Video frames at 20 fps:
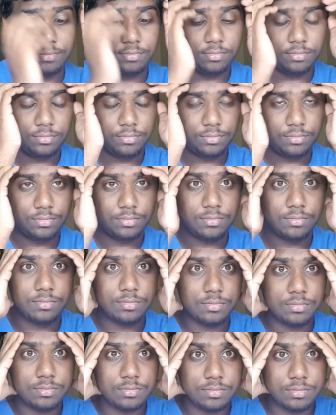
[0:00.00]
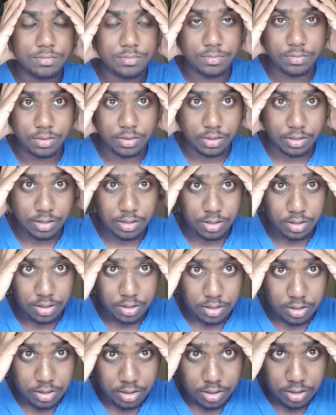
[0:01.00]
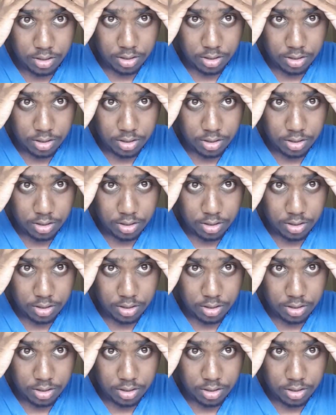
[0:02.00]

Nothing is said.